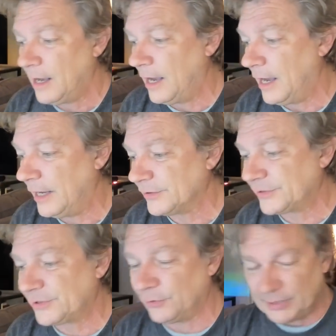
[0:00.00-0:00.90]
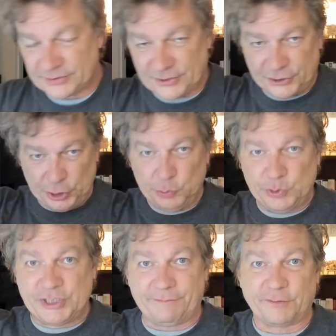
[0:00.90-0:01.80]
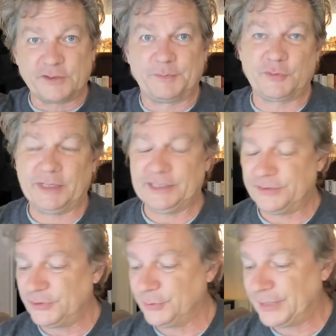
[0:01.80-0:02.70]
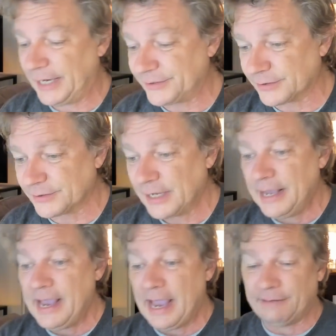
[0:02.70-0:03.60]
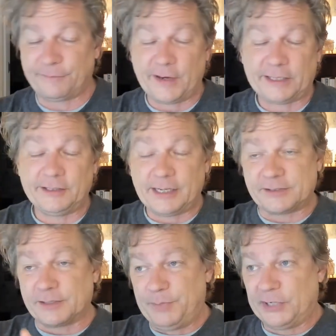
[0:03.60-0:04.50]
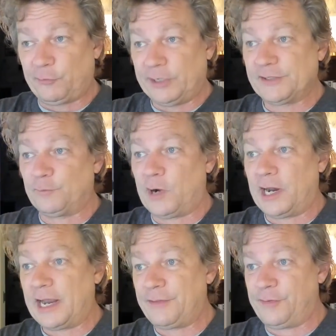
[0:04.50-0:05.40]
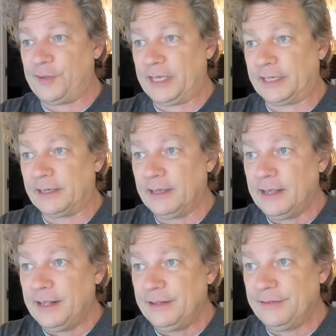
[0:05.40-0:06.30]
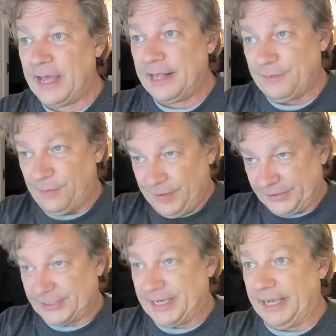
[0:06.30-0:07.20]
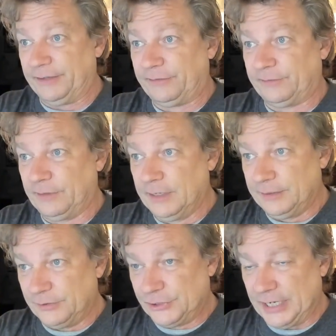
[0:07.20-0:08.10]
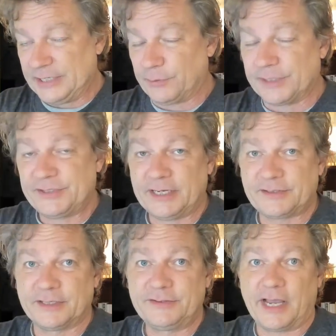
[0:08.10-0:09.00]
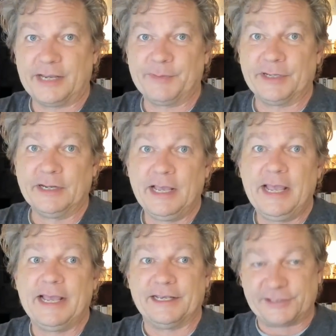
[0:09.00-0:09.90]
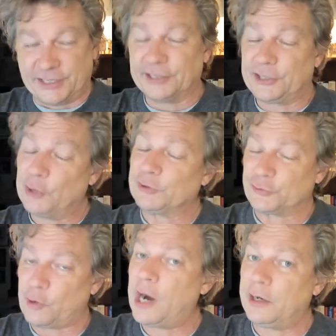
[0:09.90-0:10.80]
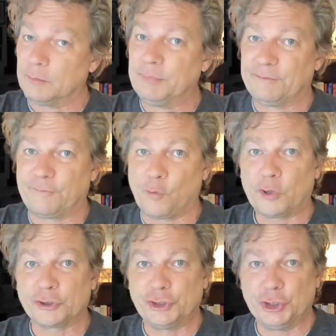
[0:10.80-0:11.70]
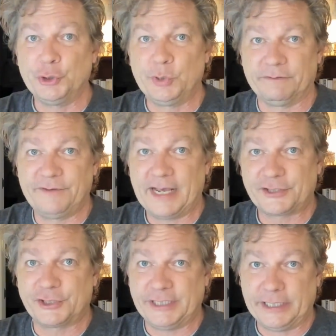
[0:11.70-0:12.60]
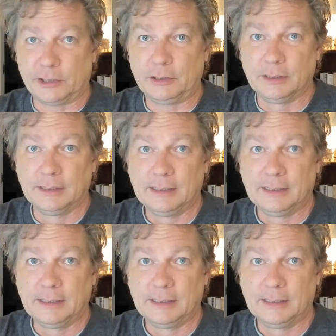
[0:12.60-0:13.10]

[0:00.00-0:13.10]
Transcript: Uh, so that's a huge difference between these two cases. And frankly, that's a big reason why I think that this case the January 6th indictment is going to go to trial before June of next year,